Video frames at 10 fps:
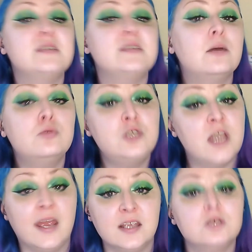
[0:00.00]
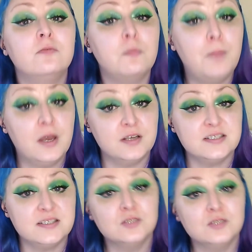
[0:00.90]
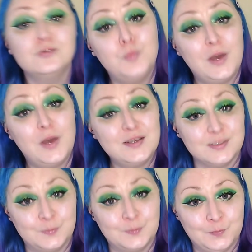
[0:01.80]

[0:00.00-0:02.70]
that will change from person to person.